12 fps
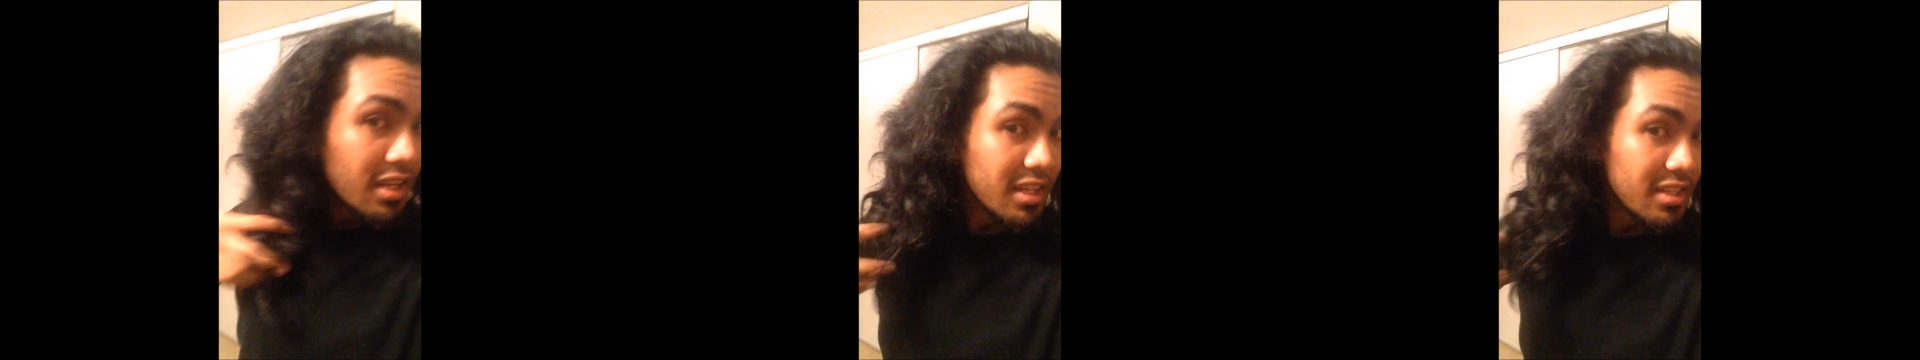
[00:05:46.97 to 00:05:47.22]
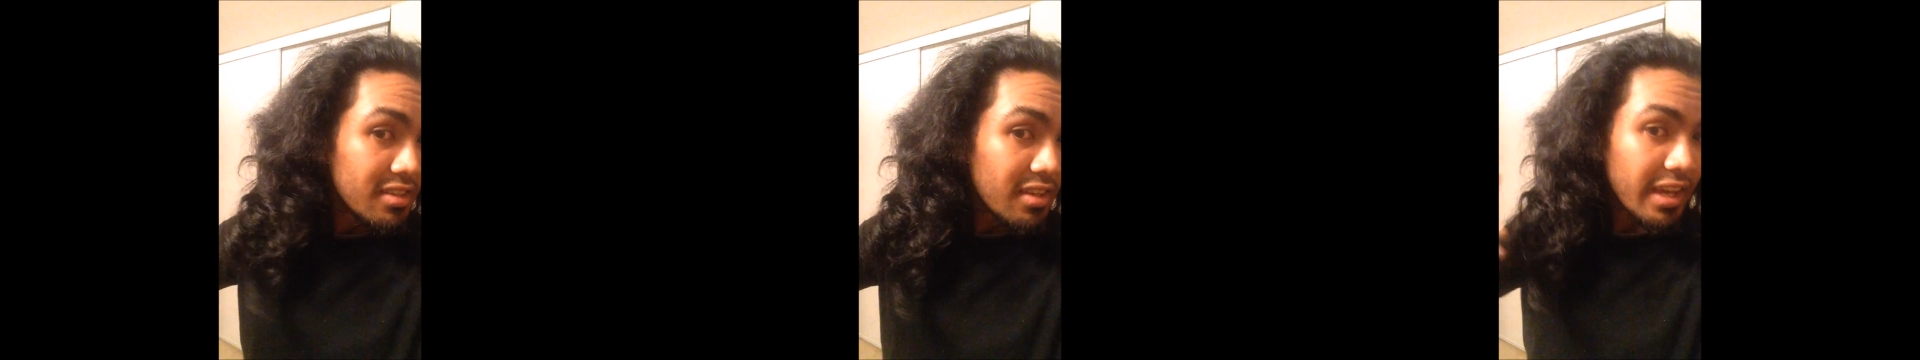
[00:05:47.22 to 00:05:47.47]

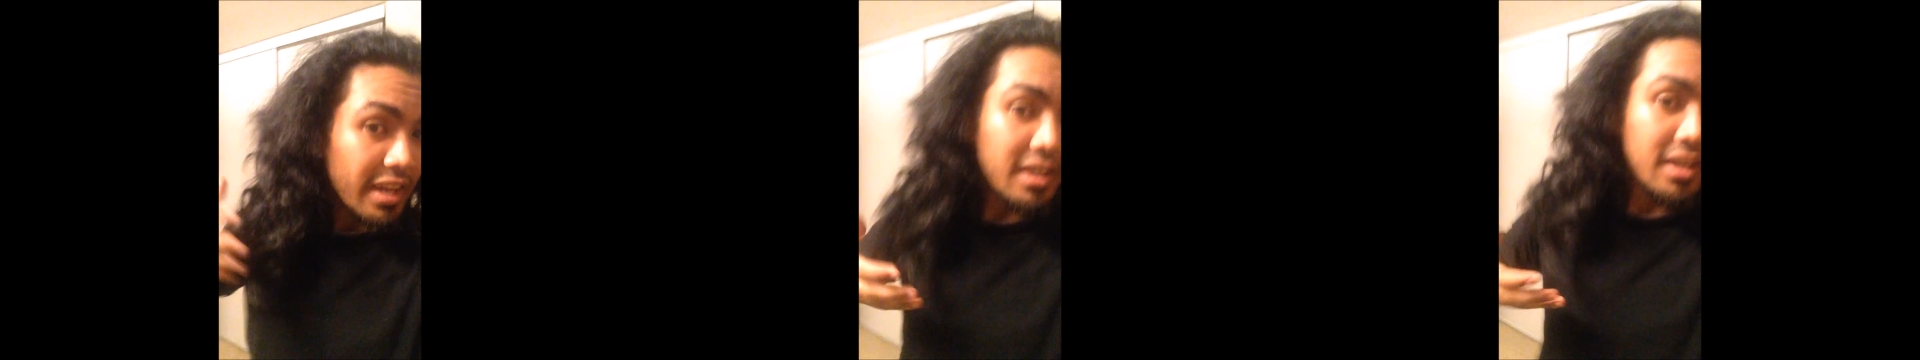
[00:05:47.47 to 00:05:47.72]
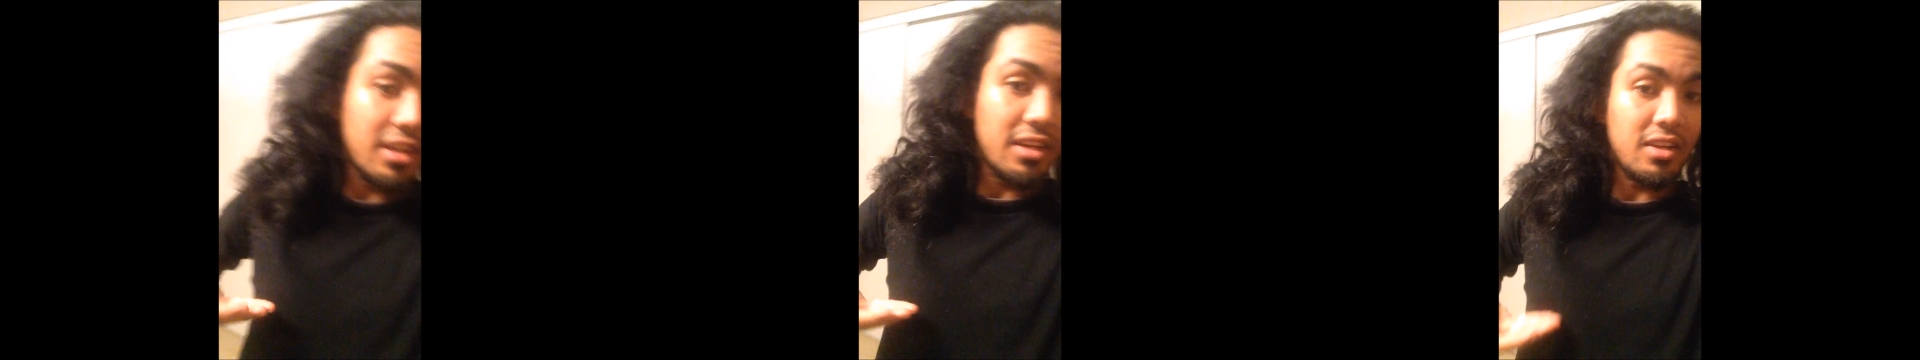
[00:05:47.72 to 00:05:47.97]
It's like,
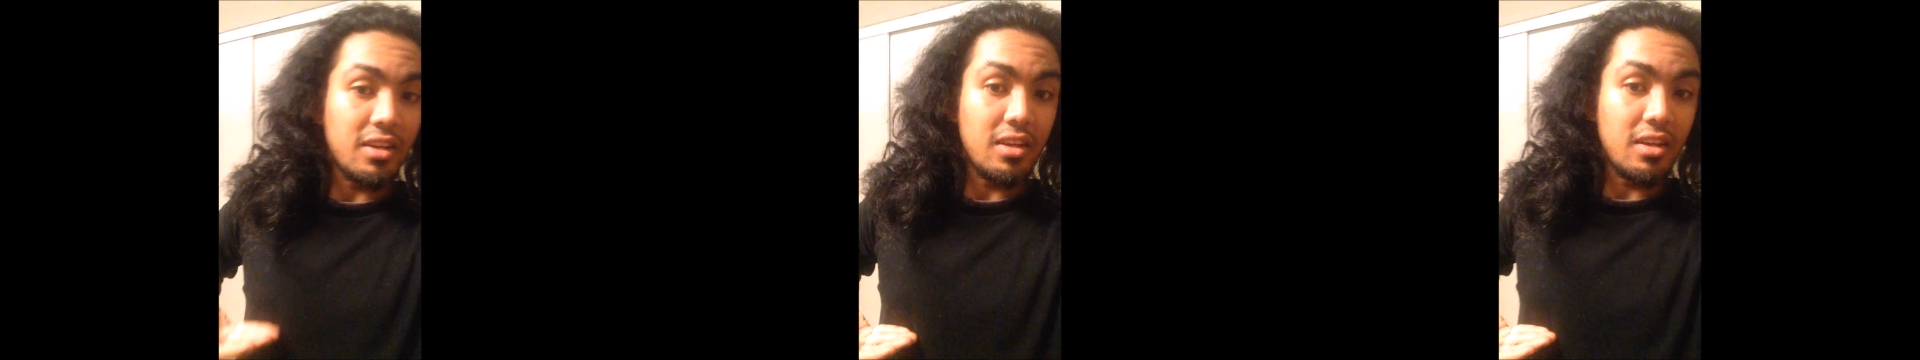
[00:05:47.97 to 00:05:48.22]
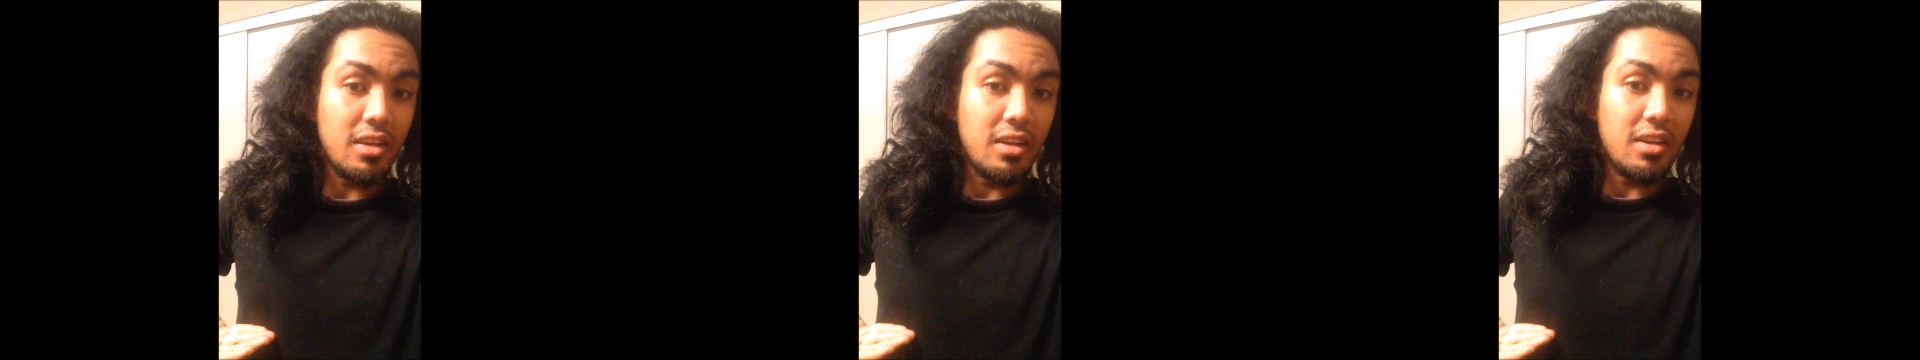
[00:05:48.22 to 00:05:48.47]

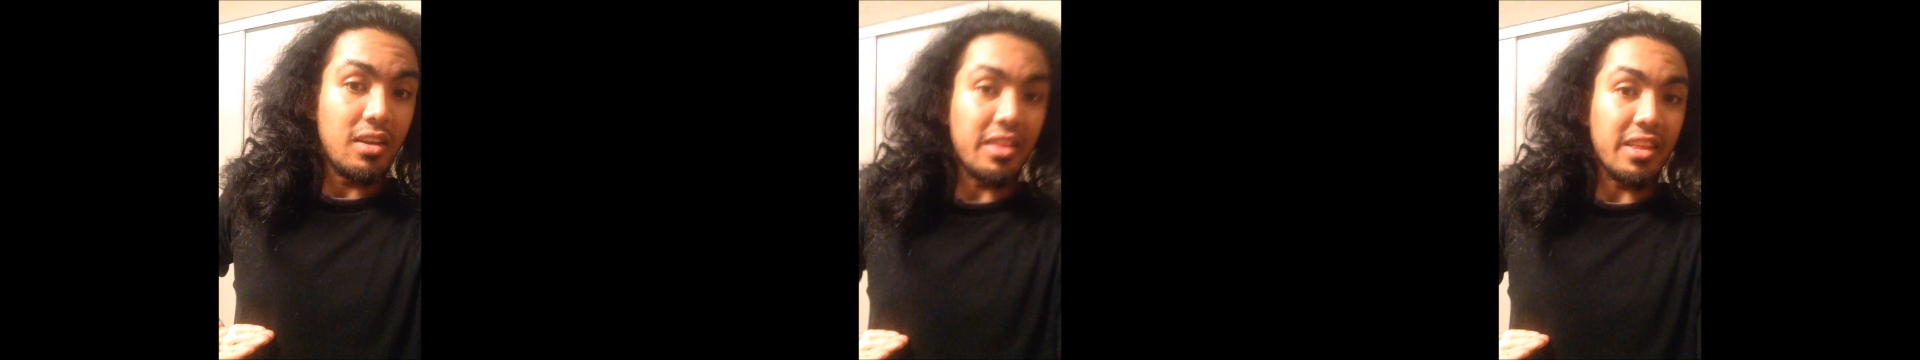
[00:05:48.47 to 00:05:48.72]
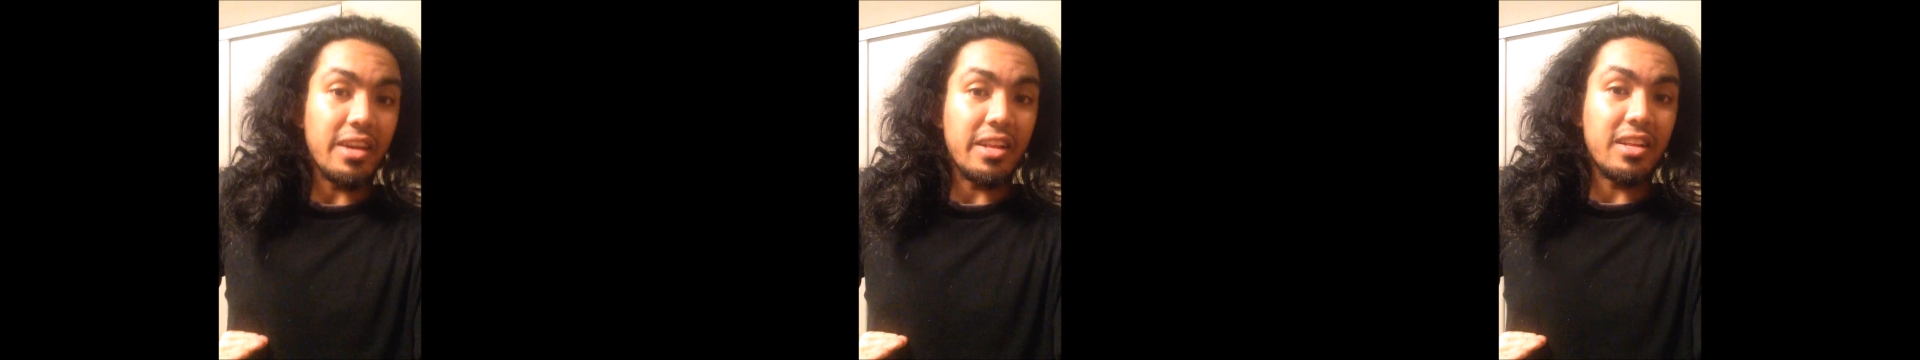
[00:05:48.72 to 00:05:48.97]
I
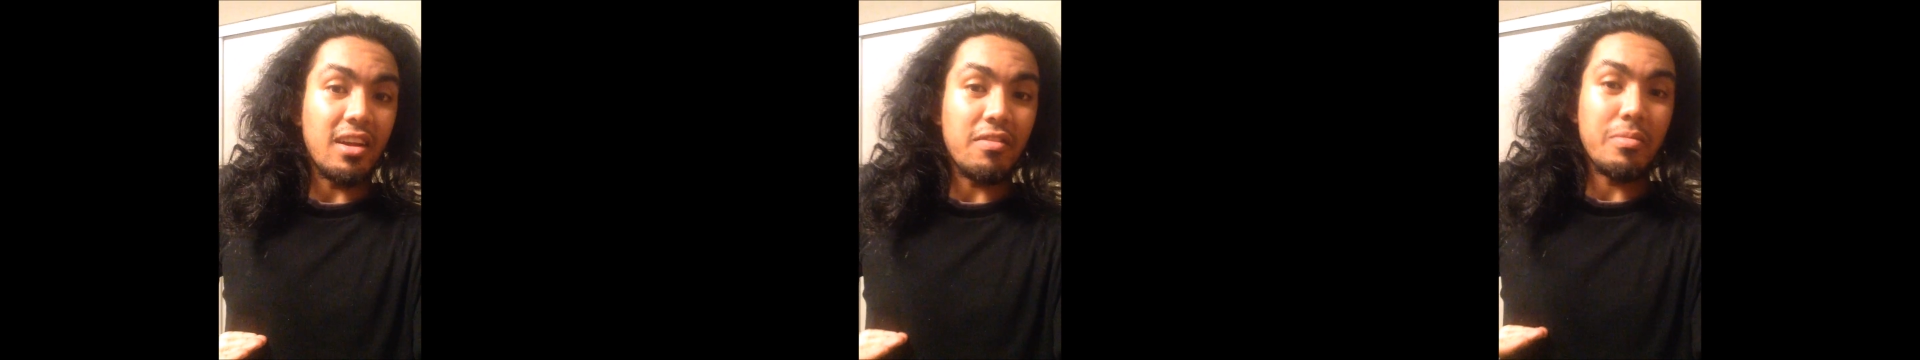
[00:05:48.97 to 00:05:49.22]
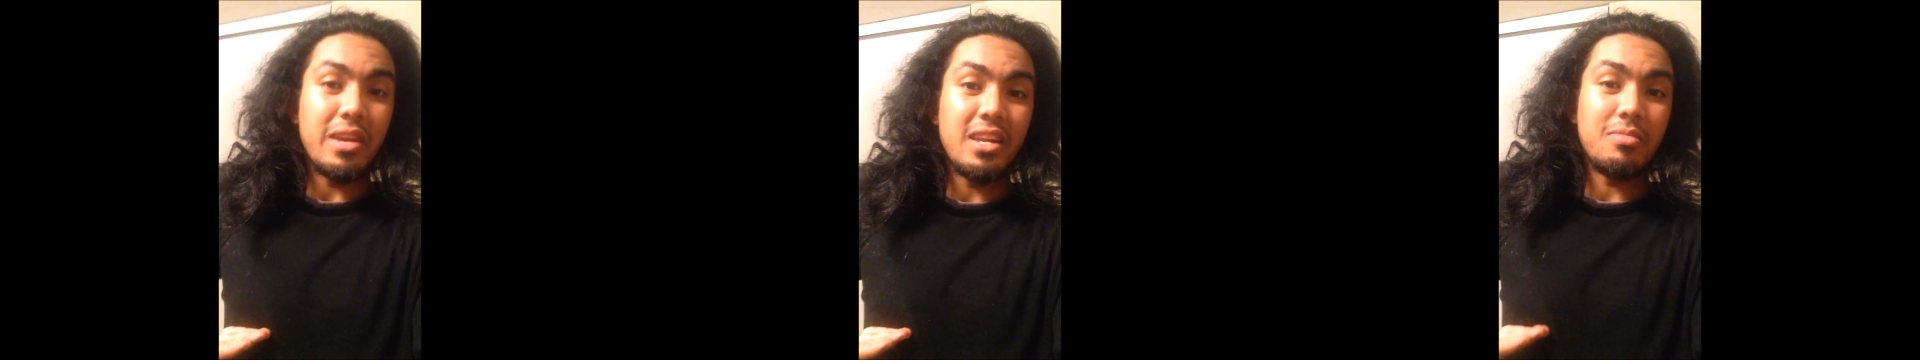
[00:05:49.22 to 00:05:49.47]
think it
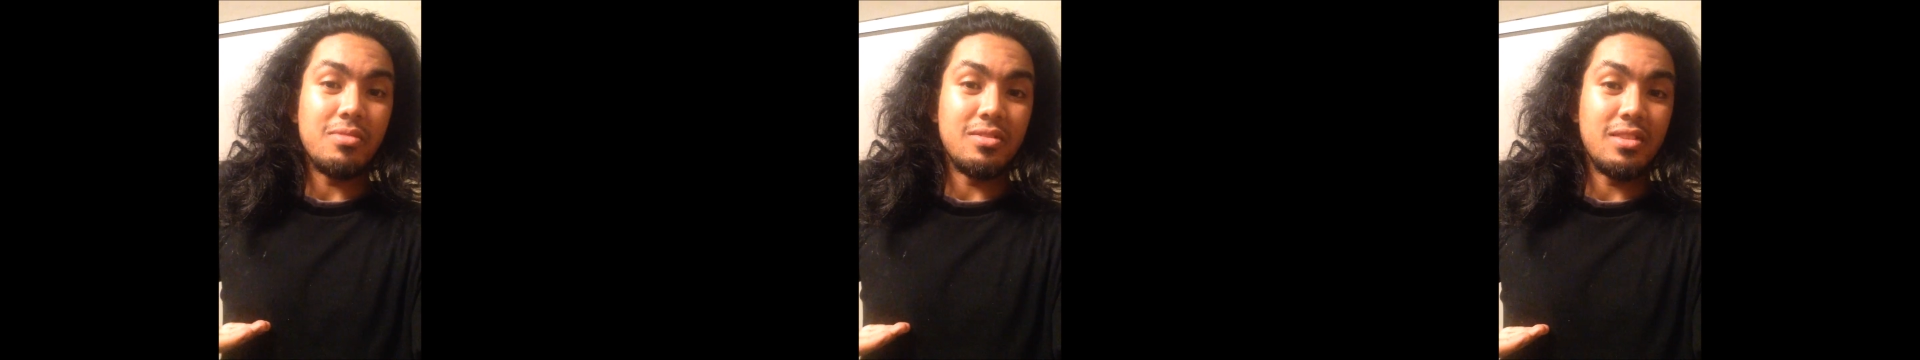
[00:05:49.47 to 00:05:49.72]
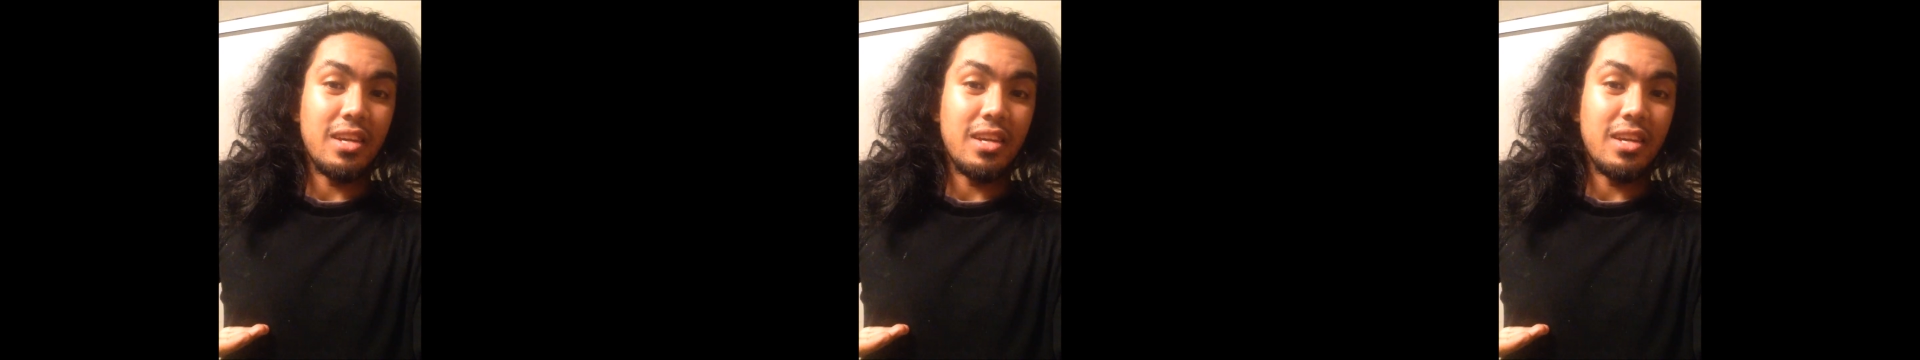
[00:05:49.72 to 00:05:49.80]
covered my nipples.